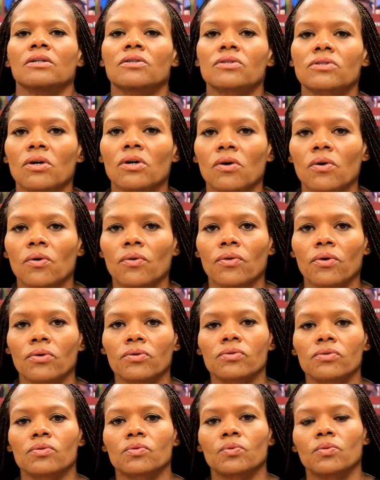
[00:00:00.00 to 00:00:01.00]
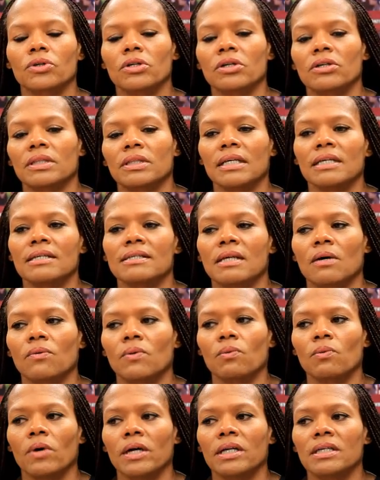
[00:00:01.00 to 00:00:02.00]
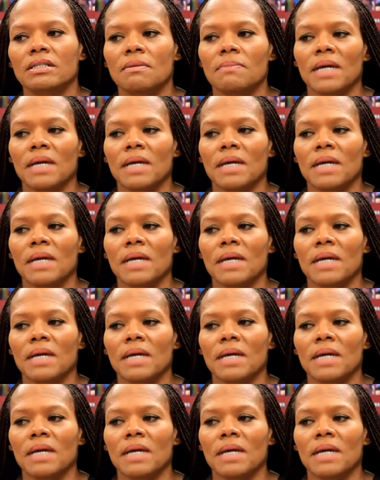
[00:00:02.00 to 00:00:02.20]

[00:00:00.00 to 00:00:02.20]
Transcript: So those were things that we wanted